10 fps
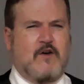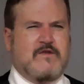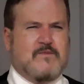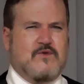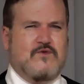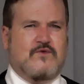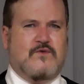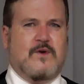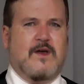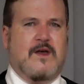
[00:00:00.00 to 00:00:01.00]

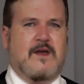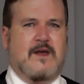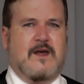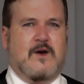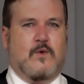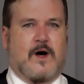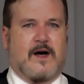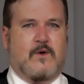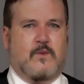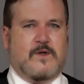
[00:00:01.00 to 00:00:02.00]
Overproof
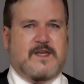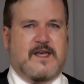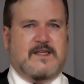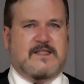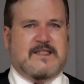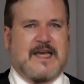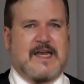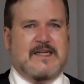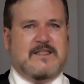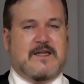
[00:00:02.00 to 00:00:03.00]

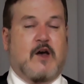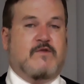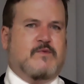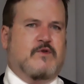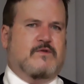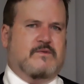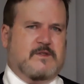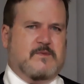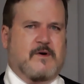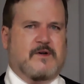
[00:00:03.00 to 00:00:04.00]

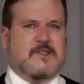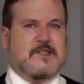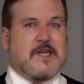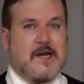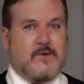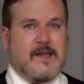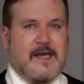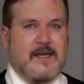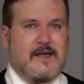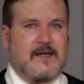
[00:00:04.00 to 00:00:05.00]
overproof spirits
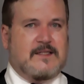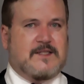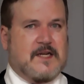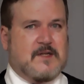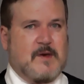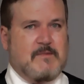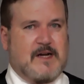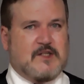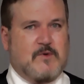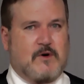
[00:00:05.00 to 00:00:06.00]
generally tend to be
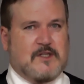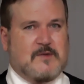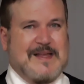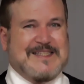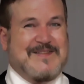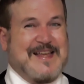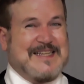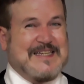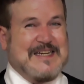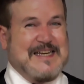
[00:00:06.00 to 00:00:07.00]
much more expensive.
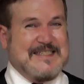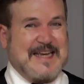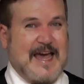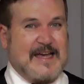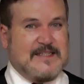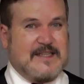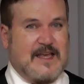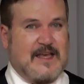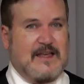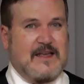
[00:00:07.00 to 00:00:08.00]
That's actually a tax
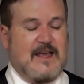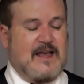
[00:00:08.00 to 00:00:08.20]
thing.